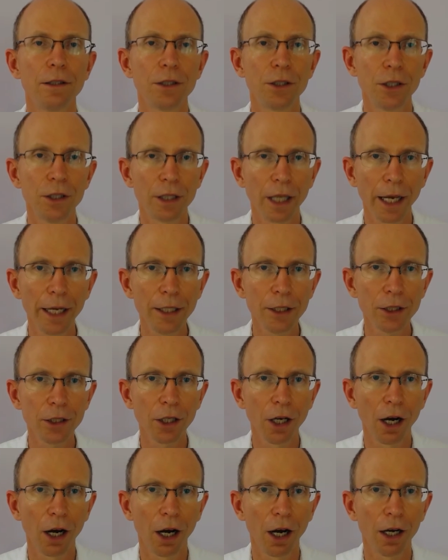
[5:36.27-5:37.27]
Today's
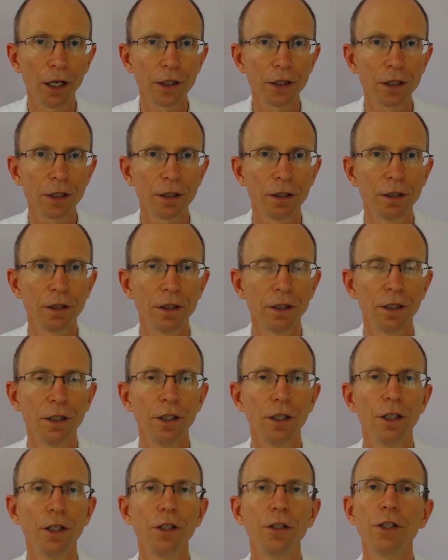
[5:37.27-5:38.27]
cars,
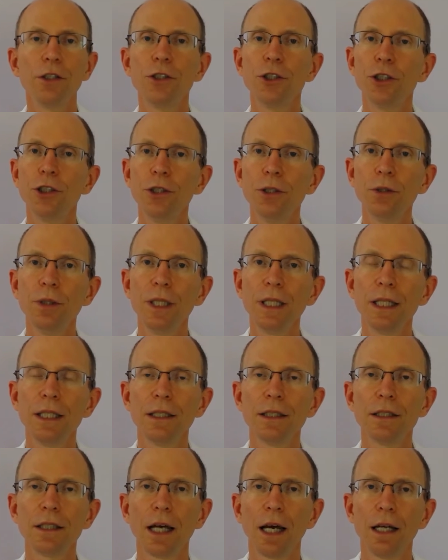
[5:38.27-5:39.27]
the tuning
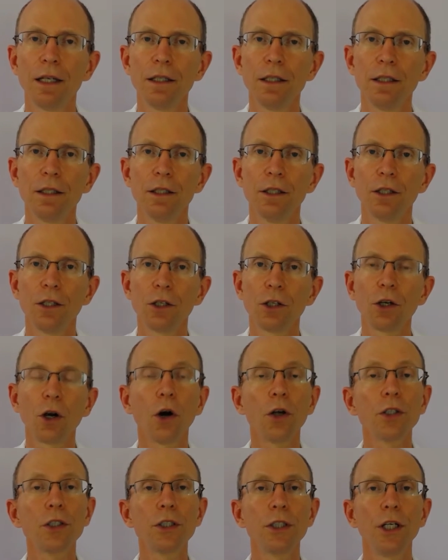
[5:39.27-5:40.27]
is done
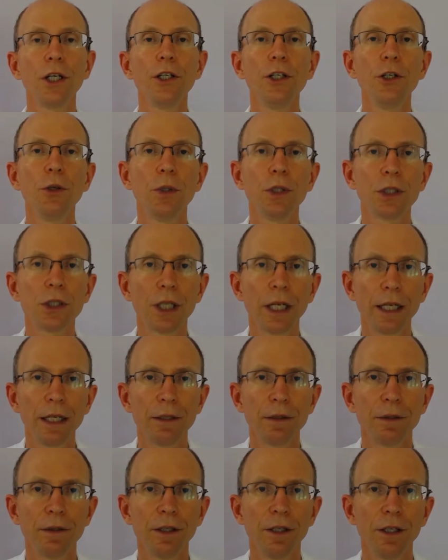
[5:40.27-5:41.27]
continuously.